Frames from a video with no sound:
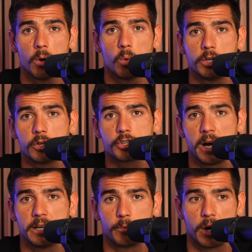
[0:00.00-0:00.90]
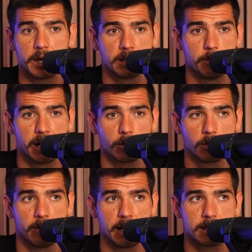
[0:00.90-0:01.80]
when you're trying to break into medical
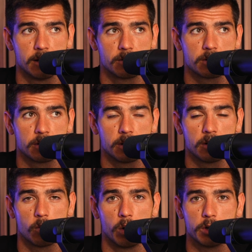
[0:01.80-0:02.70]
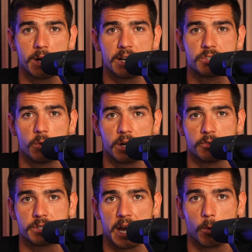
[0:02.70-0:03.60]
device sales, what you guys don't
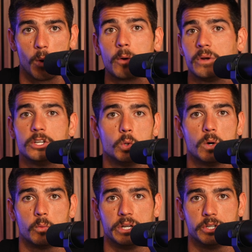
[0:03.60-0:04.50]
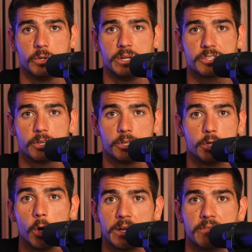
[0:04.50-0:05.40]
understand and why we do what we do is you
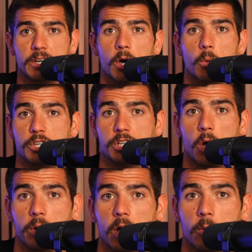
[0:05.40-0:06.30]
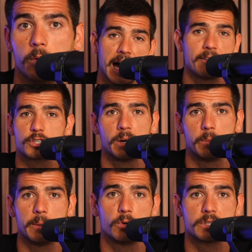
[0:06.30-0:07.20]
don't even know what you don't know. I have so many
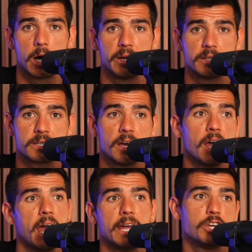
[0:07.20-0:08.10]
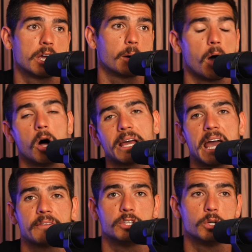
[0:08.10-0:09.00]
people tell me, hey, Jacob, all I
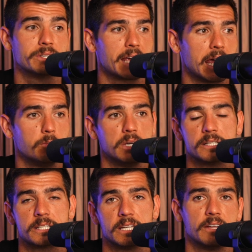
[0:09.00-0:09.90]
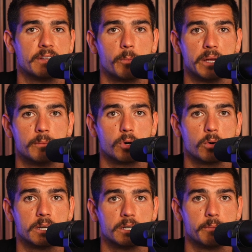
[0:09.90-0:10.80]
have to do is A, B, and C, and then I'll be
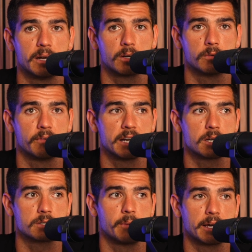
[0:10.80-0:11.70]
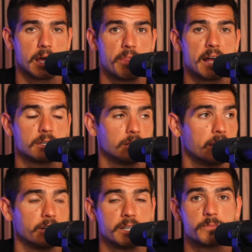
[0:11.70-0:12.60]
broken into medical device sales. And I'm like, that's
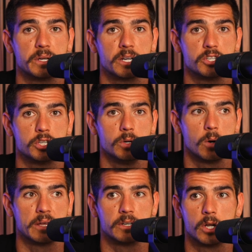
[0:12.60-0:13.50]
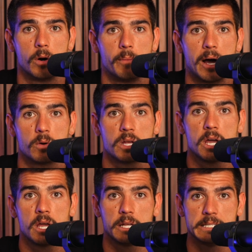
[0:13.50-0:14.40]
hilarious because you don't even know about
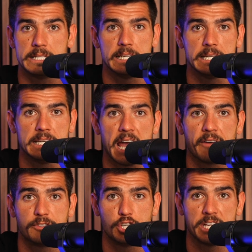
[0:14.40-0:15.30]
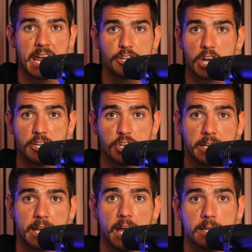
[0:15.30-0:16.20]
D, E, F, G, H, I, J,
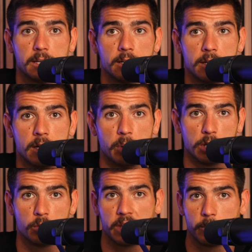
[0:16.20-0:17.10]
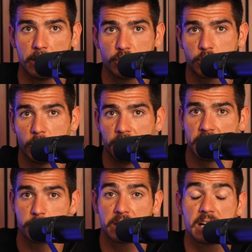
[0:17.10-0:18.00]
K. But you think by just doing
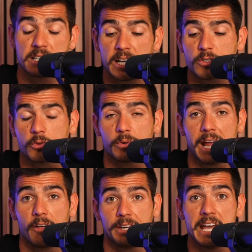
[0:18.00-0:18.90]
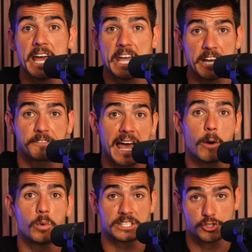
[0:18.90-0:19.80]
this, because here's the reality. If
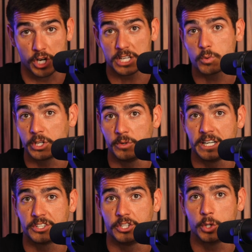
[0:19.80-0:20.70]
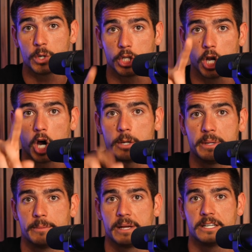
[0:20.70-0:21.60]
that was just what you needed to do, you'd already
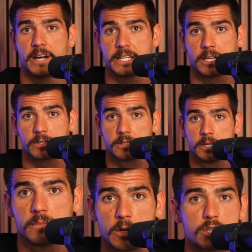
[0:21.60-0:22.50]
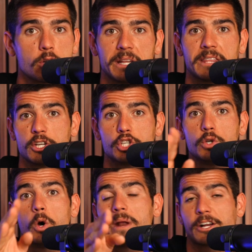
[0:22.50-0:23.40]
be in med device sales. There's so many things you
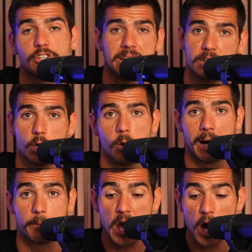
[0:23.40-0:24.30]
don't actually even know about.